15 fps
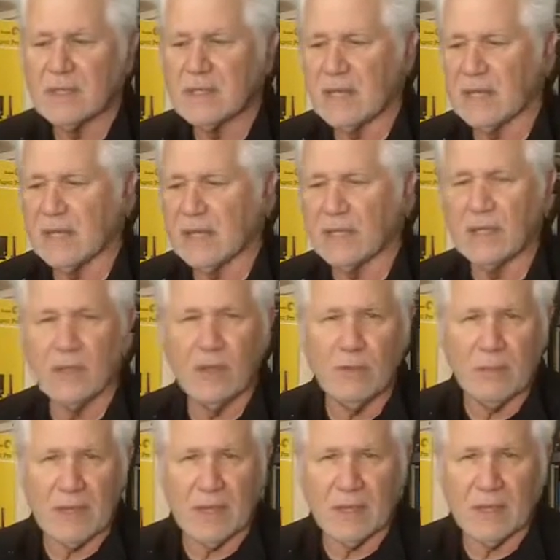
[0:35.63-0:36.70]
telling a
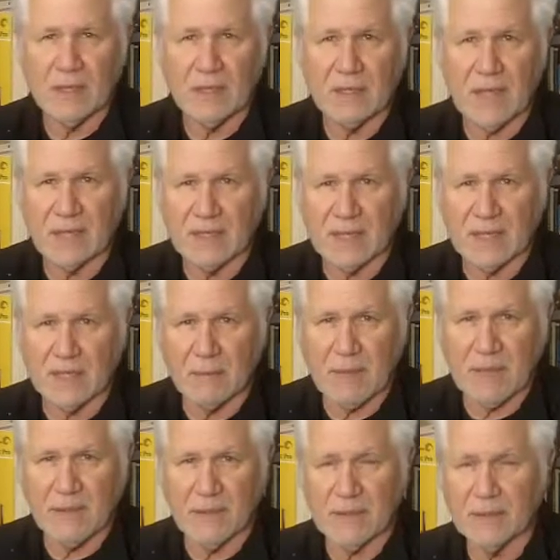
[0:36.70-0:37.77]
newbie not to get a
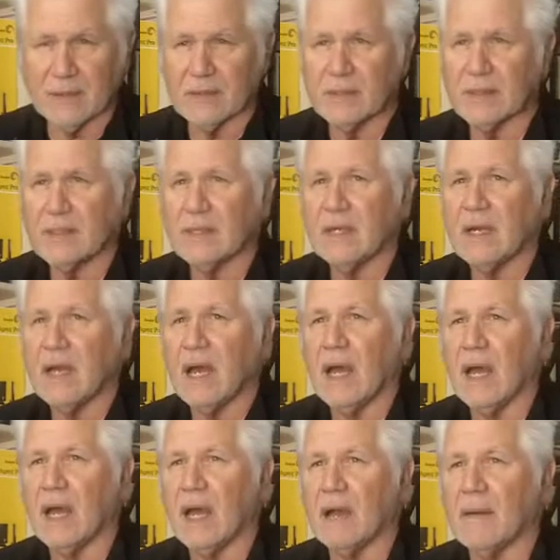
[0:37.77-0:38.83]
meter.
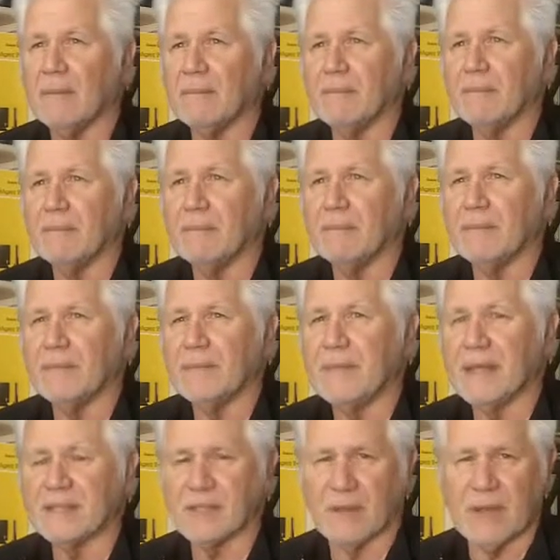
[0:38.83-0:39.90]

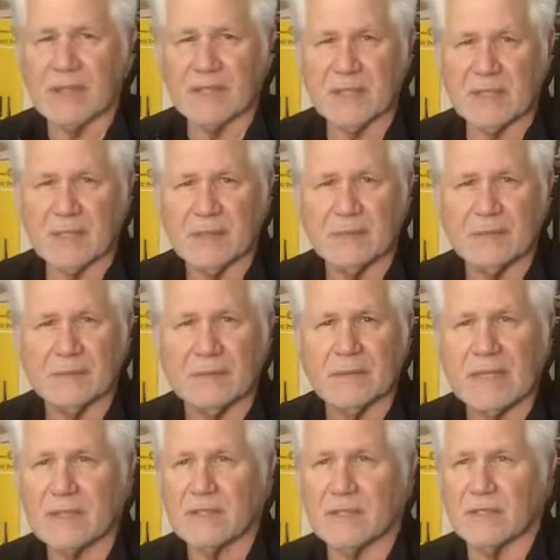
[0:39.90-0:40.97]
That's crazy.
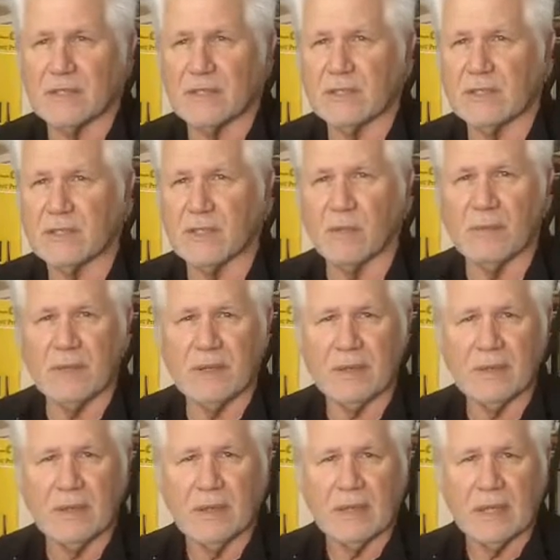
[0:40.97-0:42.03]
That's just stupid,
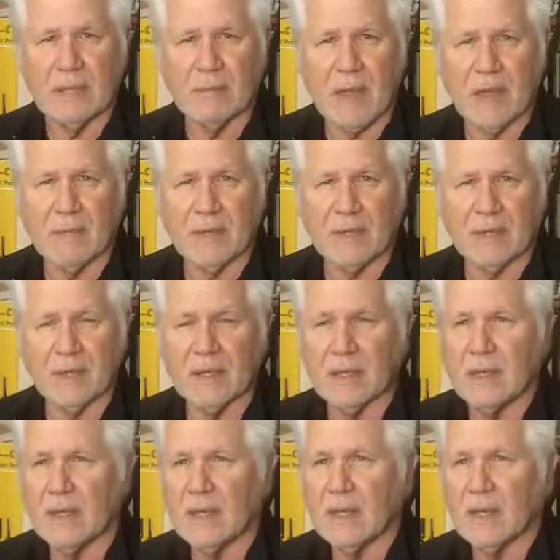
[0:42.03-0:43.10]
in my opinion.
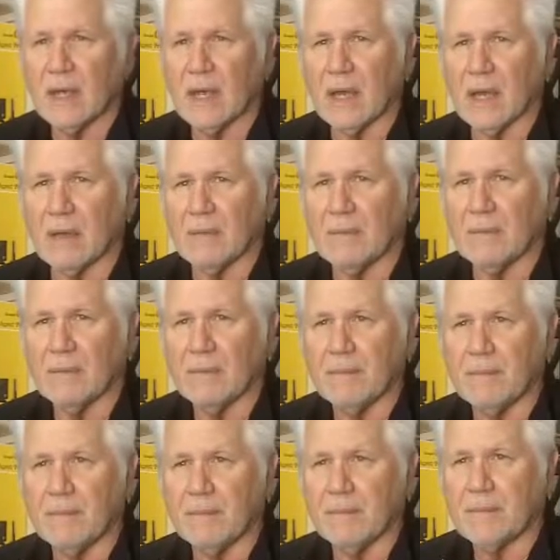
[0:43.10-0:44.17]

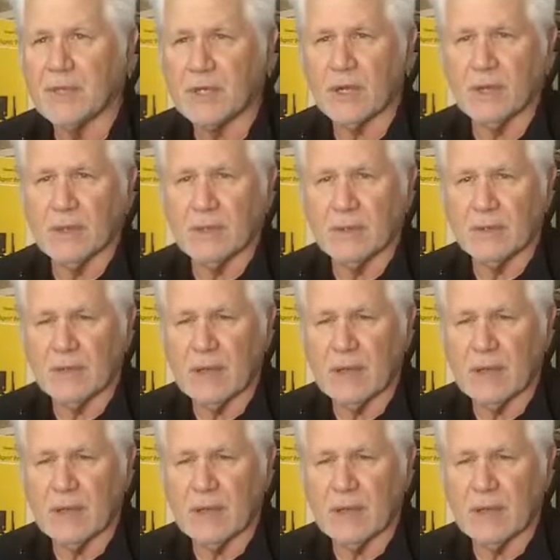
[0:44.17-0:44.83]
Sure,